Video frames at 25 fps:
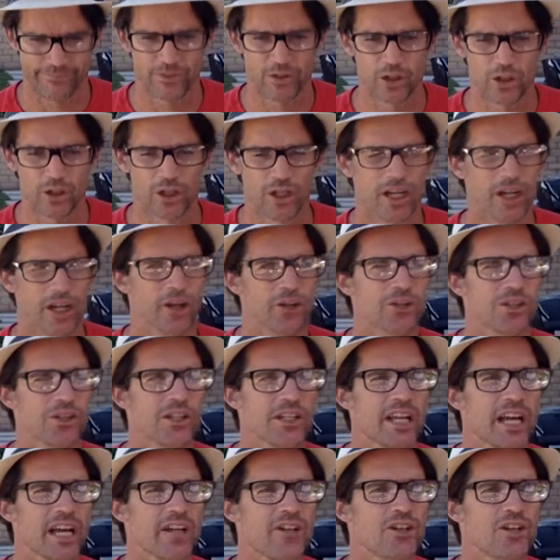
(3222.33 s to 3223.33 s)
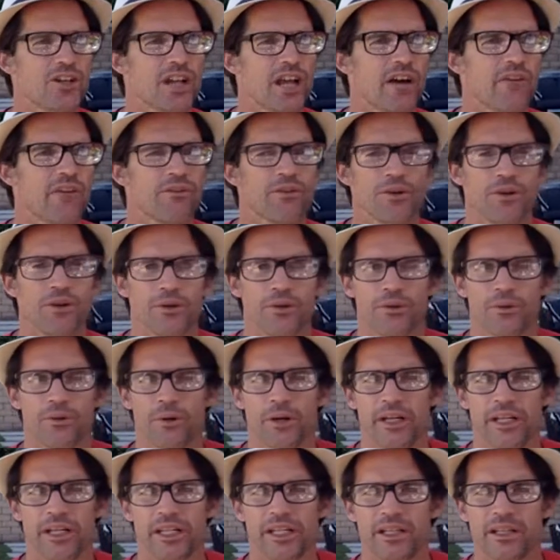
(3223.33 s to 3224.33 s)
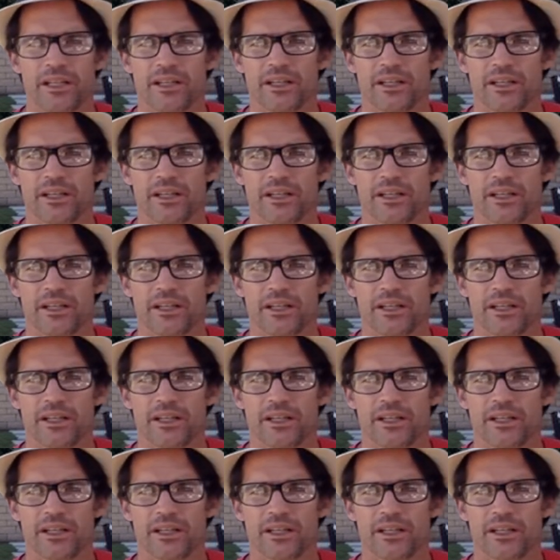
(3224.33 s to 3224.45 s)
Good, Harrison. Got you down for your 3.